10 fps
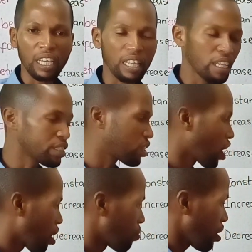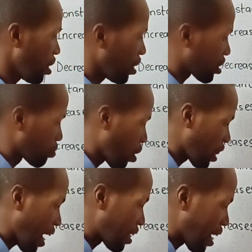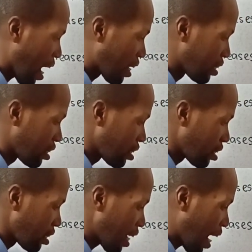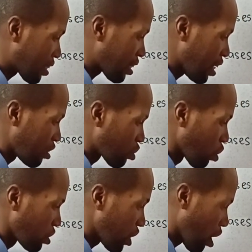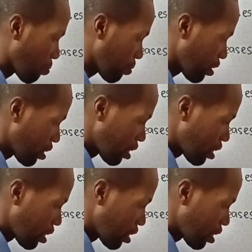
in lithium is smaller than that in sodium.